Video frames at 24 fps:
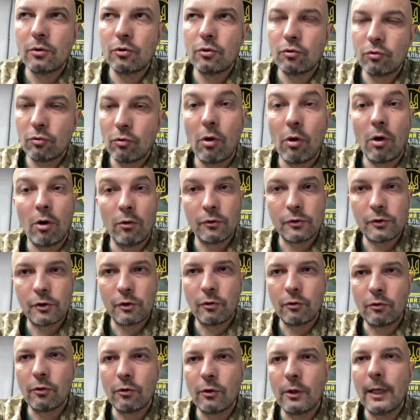do
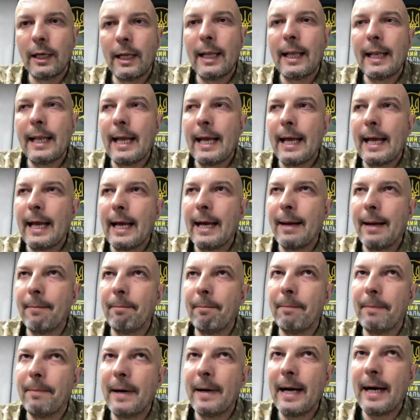also
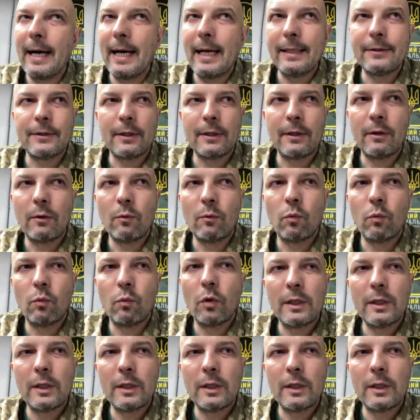but uh,